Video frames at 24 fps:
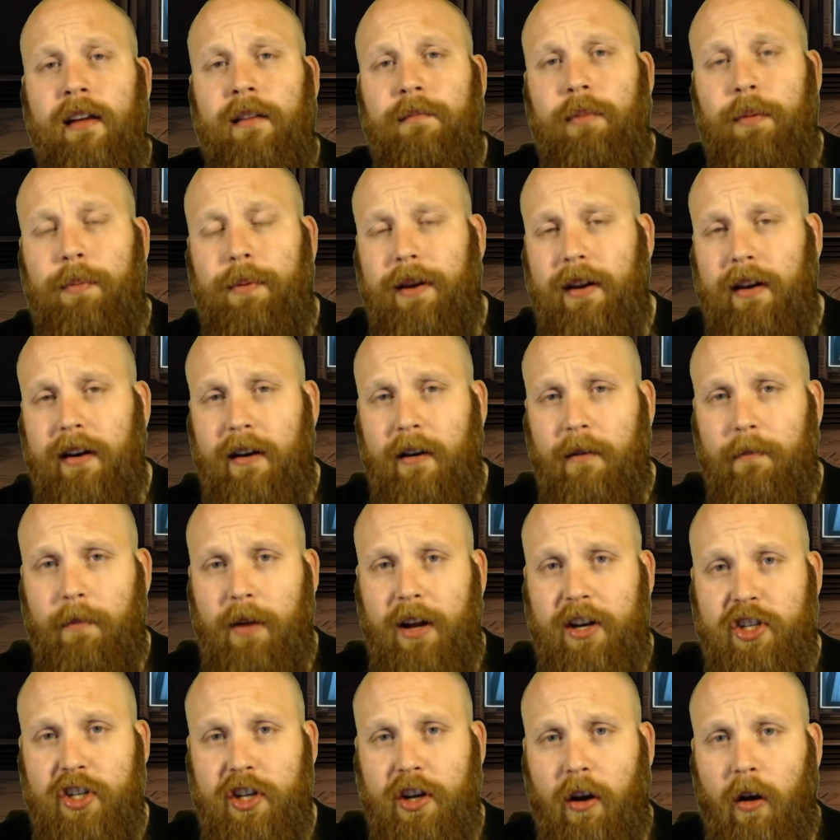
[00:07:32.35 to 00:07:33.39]
But we didn't hear
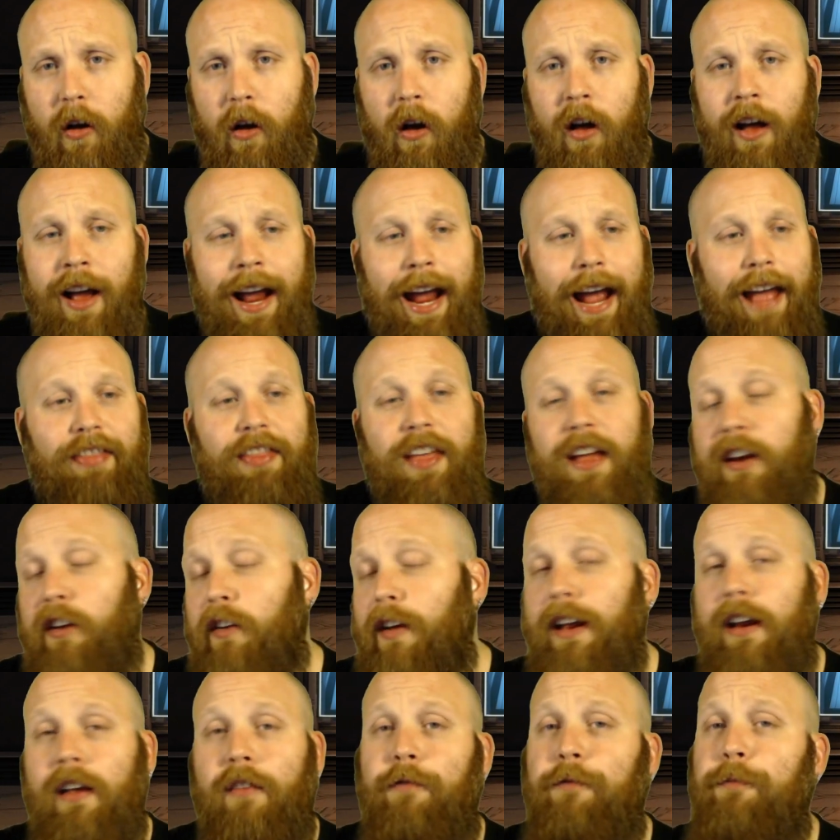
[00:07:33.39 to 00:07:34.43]
much at all. And then you
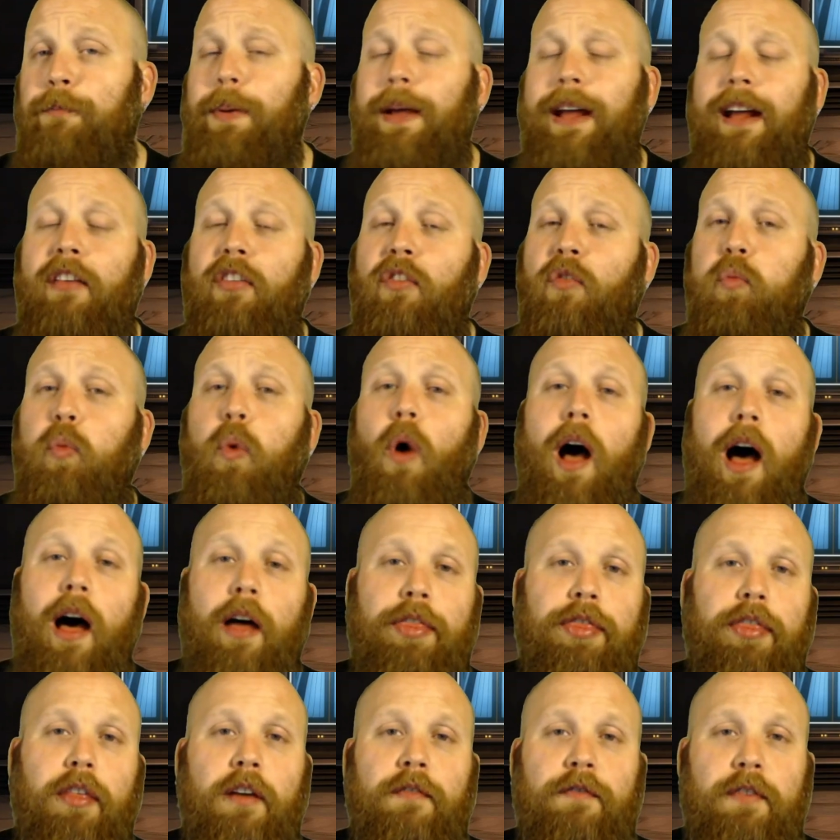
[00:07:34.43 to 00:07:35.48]
get a big
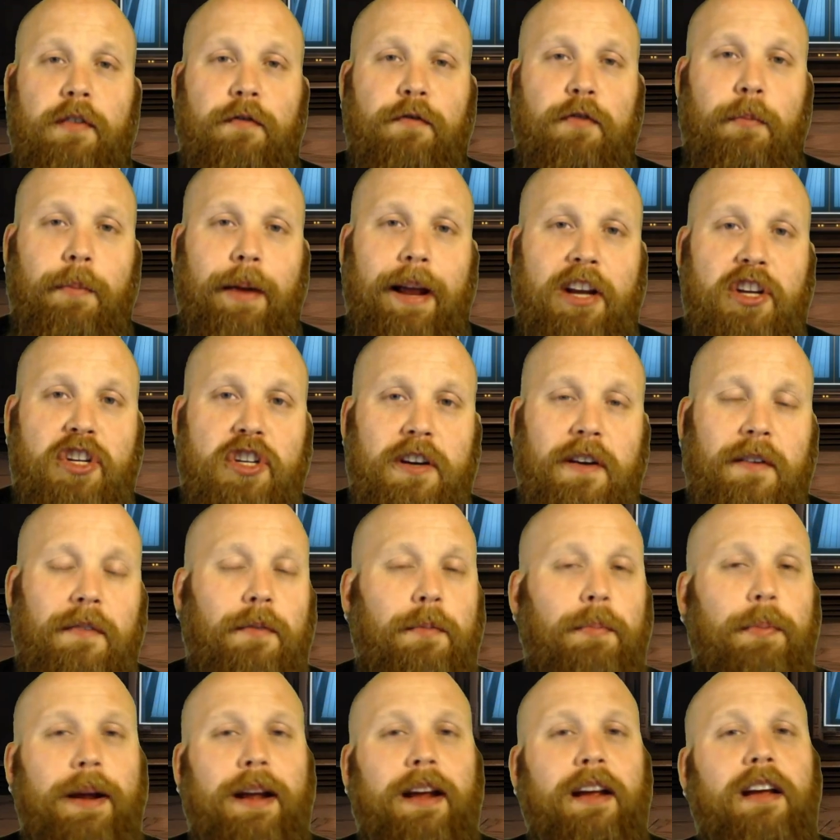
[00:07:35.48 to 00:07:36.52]
swath of information, and
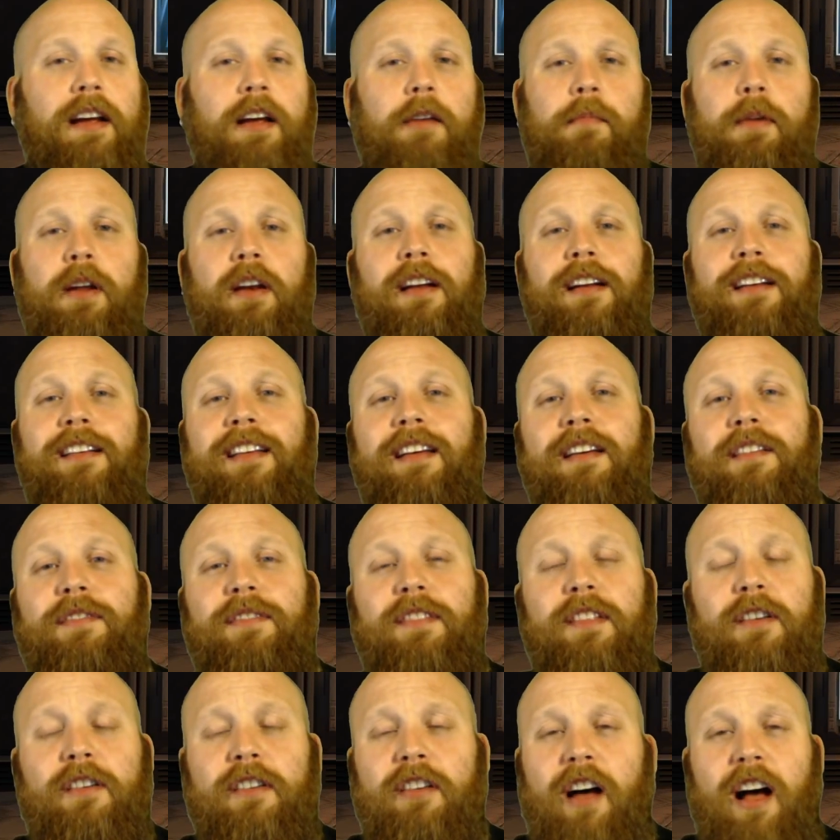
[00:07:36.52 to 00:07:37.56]
they're being
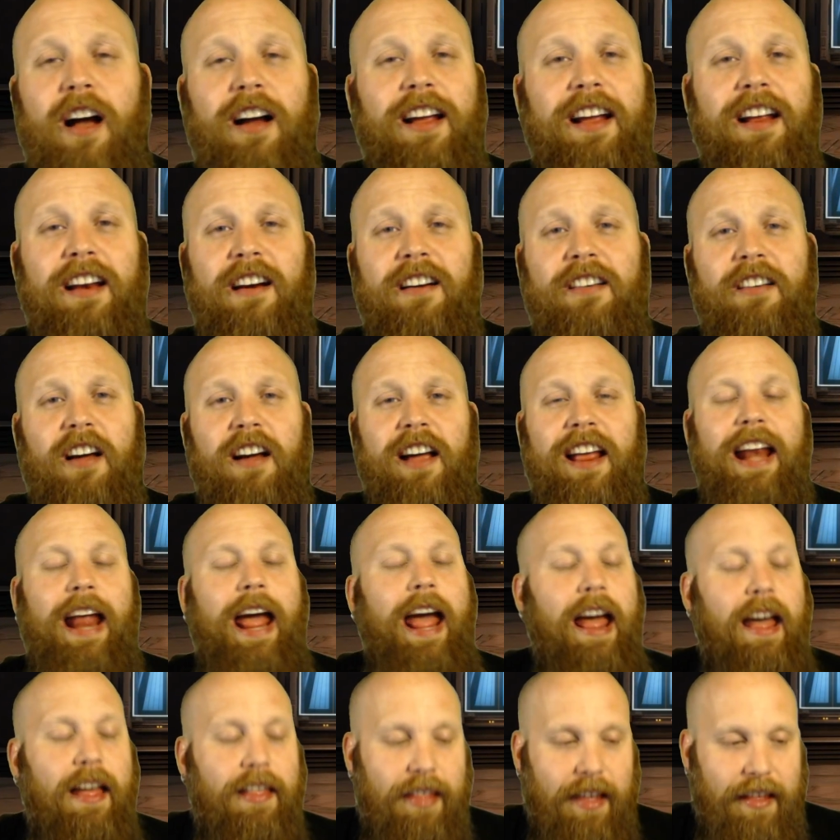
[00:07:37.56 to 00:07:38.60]
communicative, they're talking, they're talking,
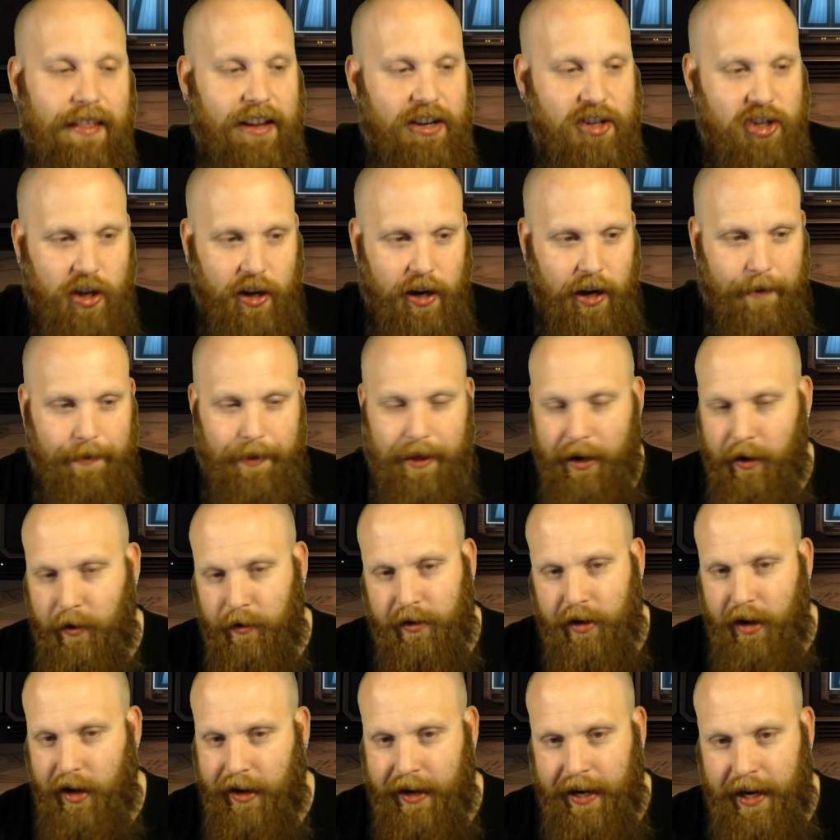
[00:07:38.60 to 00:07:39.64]
and then they shut up, they don't
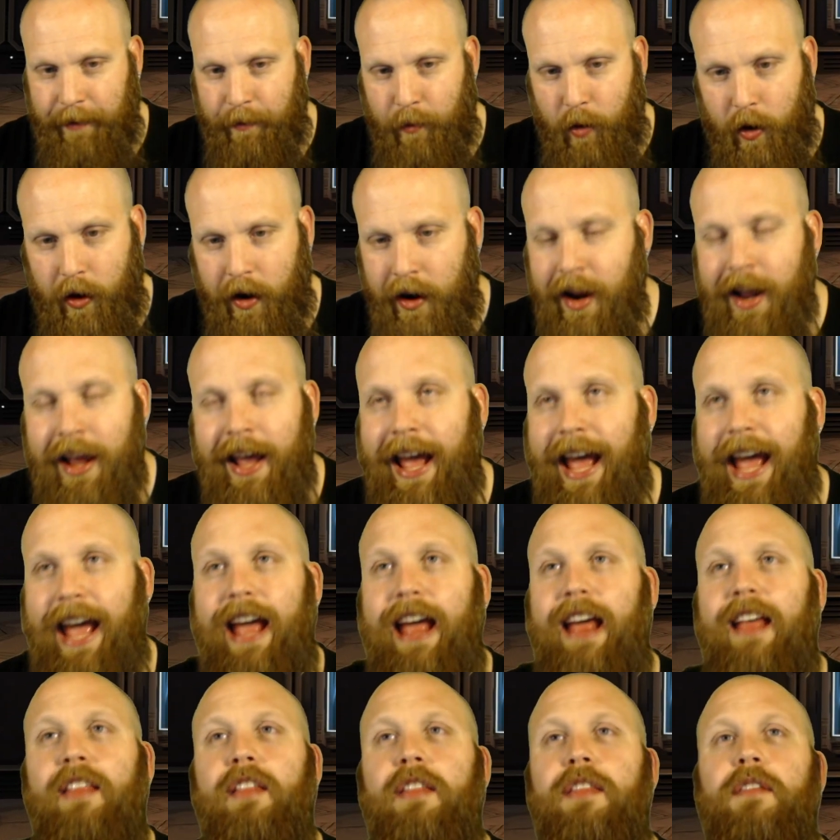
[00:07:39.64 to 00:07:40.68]
talk anymore.
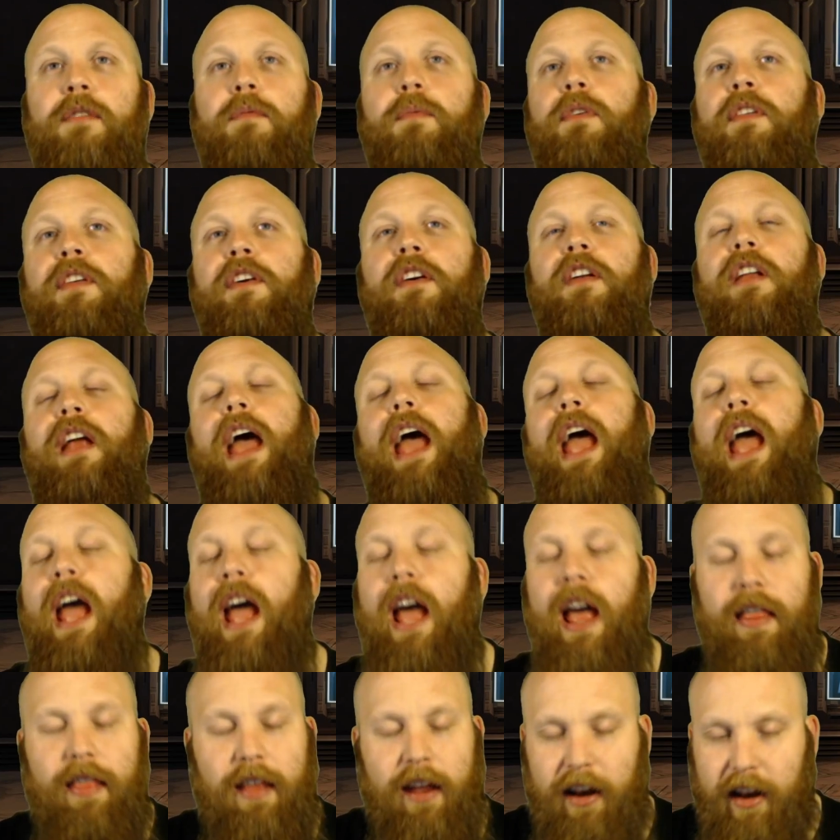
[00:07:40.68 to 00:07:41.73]
And then they're really good,
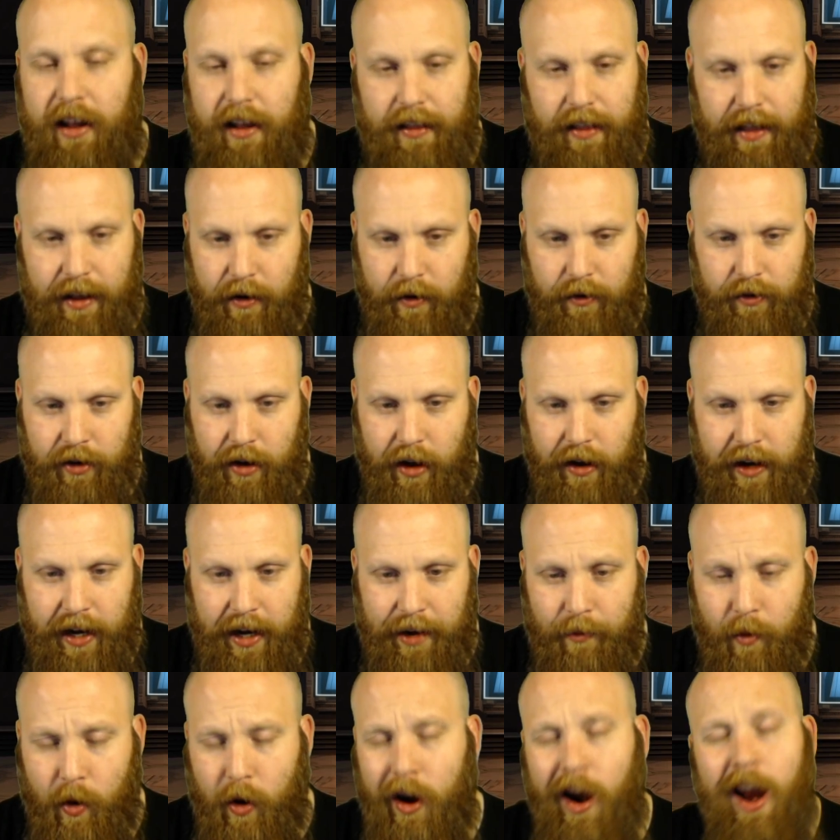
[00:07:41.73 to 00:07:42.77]
and they, they don't talk
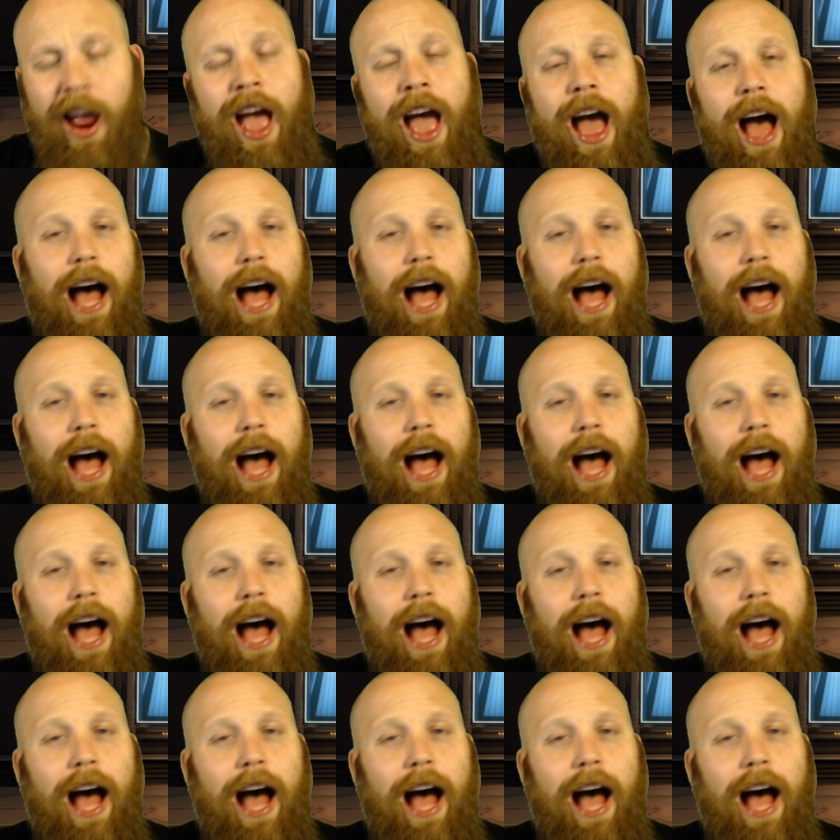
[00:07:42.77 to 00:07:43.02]
anymore.